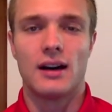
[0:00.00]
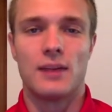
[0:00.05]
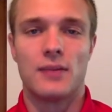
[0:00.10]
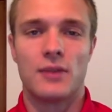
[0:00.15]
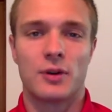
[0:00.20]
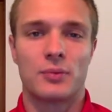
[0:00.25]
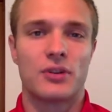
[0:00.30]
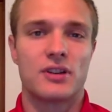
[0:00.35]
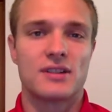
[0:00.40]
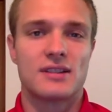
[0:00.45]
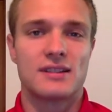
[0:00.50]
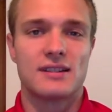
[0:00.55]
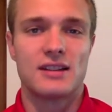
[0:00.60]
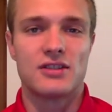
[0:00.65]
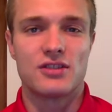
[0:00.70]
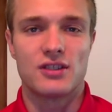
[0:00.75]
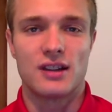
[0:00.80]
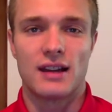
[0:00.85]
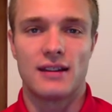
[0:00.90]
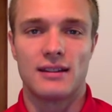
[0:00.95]
their
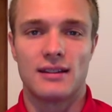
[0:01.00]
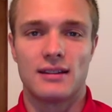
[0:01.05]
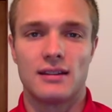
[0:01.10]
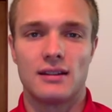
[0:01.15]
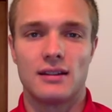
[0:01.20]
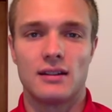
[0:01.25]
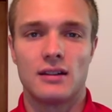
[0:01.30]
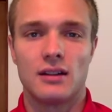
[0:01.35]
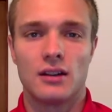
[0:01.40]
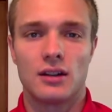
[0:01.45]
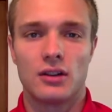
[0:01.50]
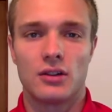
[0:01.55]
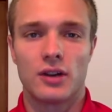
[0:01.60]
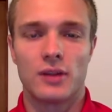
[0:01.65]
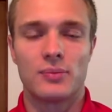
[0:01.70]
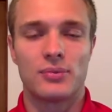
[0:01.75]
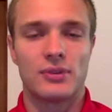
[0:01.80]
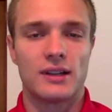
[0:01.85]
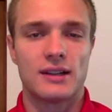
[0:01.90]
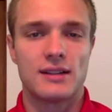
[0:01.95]
presentation at the
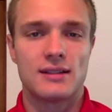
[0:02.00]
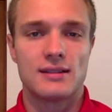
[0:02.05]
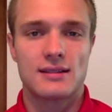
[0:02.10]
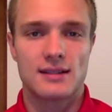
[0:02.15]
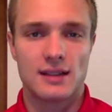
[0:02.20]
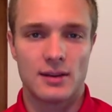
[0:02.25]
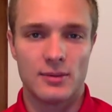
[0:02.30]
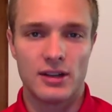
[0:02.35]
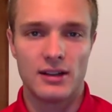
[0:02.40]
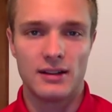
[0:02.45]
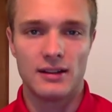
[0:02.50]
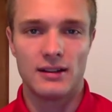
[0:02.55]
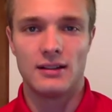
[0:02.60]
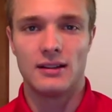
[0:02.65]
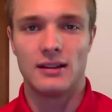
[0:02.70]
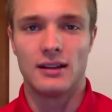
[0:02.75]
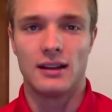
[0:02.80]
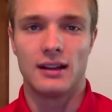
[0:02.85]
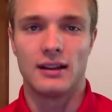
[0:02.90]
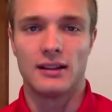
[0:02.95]
Great Plains Summit
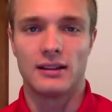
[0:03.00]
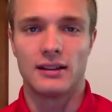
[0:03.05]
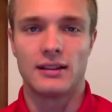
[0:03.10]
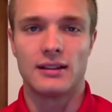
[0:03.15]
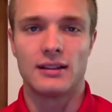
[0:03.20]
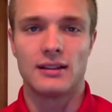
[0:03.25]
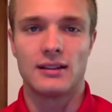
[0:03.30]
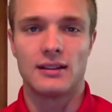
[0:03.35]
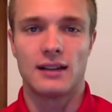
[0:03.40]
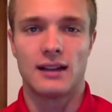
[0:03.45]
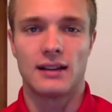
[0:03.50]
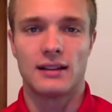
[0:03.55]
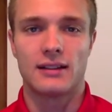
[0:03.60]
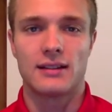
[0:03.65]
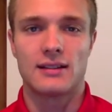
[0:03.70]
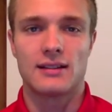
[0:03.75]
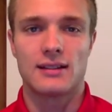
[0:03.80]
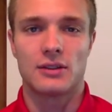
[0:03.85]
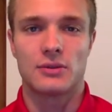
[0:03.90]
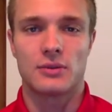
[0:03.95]
in Lincoln, at Lincoln
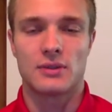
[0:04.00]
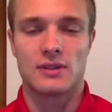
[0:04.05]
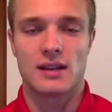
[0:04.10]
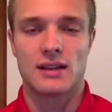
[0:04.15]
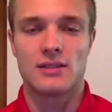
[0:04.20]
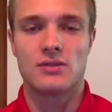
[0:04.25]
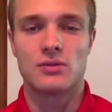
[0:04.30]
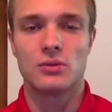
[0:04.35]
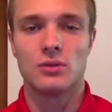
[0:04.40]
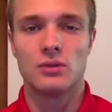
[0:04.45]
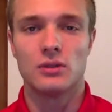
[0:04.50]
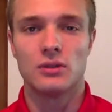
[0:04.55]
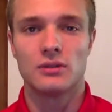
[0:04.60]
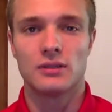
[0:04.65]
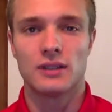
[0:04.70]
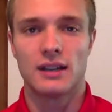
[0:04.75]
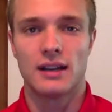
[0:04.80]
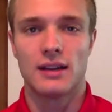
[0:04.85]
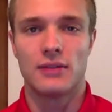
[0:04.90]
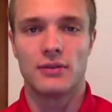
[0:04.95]
Southwest High School
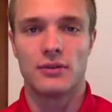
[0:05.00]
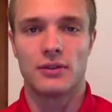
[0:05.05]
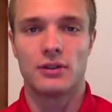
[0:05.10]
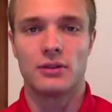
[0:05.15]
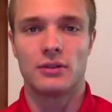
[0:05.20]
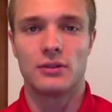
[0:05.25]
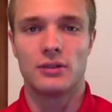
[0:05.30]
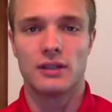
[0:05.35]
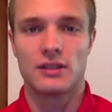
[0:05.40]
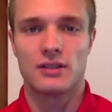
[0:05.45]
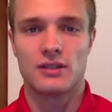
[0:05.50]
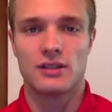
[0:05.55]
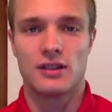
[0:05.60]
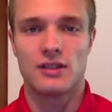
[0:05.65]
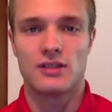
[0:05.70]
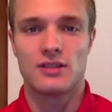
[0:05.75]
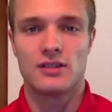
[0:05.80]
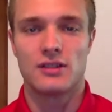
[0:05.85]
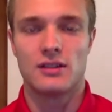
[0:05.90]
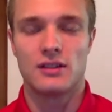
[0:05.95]
today for Google
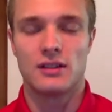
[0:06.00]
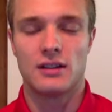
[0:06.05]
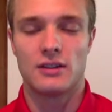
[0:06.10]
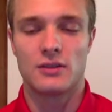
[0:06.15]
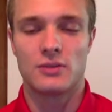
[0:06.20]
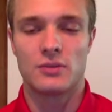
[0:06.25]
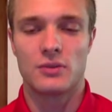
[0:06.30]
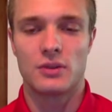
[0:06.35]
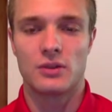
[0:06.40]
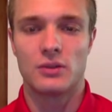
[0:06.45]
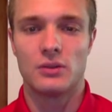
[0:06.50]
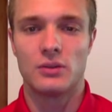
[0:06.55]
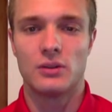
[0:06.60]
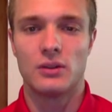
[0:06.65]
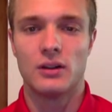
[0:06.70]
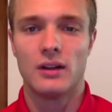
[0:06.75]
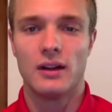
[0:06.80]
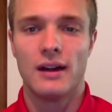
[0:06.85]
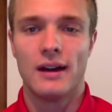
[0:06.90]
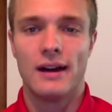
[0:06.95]
Education. It was pretty
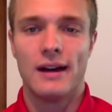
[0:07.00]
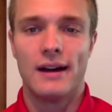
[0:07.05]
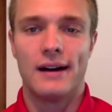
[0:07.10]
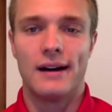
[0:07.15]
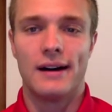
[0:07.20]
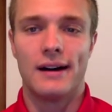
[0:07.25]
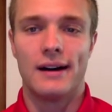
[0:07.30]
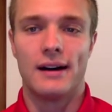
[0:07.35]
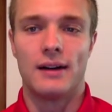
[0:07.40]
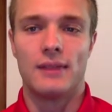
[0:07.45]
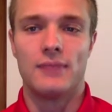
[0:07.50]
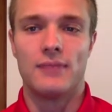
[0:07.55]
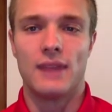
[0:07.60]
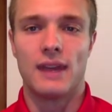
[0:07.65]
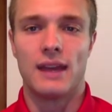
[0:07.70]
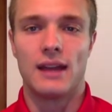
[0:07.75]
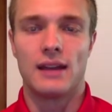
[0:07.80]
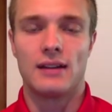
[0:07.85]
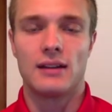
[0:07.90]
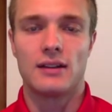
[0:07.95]
cool.
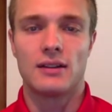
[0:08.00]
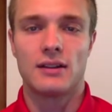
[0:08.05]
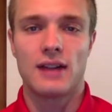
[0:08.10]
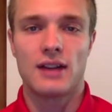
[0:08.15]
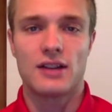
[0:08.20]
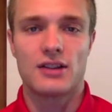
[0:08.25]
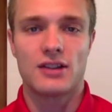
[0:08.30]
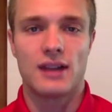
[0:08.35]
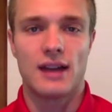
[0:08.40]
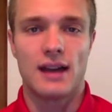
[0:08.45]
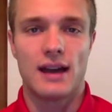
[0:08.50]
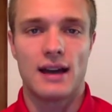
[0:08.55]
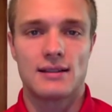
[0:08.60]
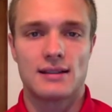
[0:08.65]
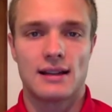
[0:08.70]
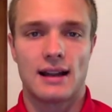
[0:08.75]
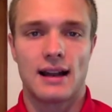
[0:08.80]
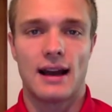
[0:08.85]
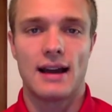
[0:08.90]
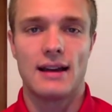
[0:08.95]
And the interaction I had is
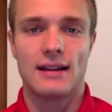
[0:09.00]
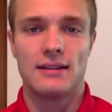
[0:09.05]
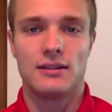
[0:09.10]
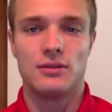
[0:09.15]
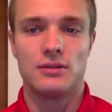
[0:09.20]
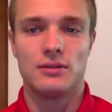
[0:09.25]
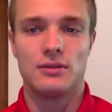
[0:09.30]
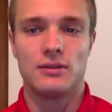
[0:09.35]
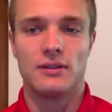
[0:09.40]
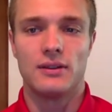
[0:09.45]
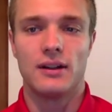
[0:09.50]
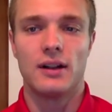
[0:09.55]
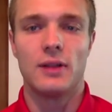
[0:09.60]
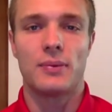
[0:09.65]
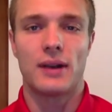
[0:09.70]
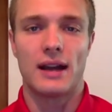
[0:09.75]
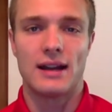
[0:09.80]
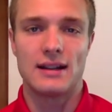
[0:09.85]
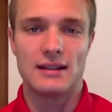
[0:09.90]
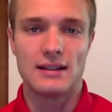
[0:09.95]
that I had to develop
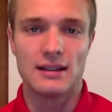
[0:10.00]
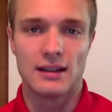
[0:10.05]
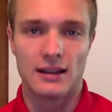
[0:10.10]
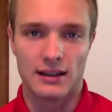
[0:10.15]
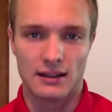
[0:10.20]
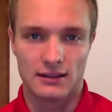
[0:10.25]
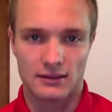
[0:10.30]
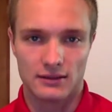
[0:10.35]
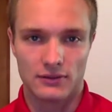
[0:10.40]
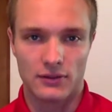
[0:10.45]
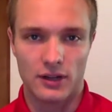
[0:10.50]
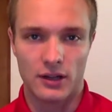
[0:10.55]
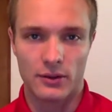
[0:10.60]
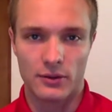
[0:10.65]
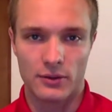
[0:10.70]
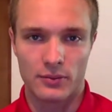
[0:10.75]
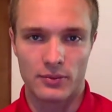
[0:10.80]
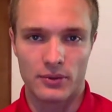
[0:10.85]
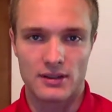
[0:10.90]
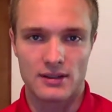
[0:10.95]
an idea following
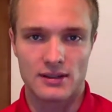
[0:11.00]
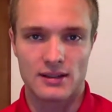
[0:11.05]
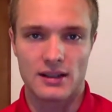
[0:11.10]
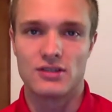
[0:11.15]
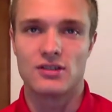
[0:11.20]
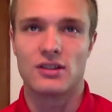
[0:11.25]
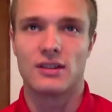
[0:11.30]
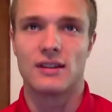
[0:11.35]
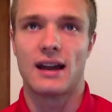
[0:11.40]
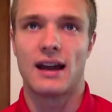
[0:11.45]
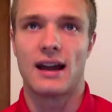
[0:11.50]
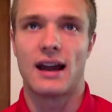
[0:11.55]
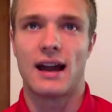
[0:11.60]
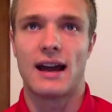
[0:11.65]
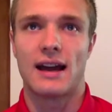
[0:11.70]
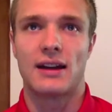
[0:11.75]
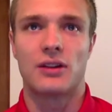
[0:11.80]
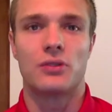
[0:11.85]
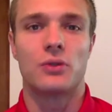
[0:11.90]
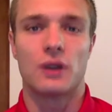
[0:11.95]
the presentation that I
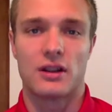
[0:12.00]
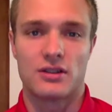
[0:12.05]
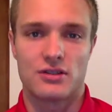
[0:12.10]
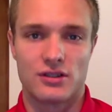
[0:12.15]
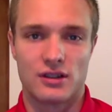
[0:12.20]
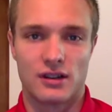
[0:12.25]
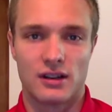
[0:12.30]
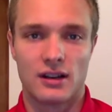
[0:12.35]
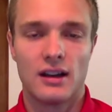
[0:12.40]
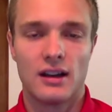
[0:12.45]
had a question.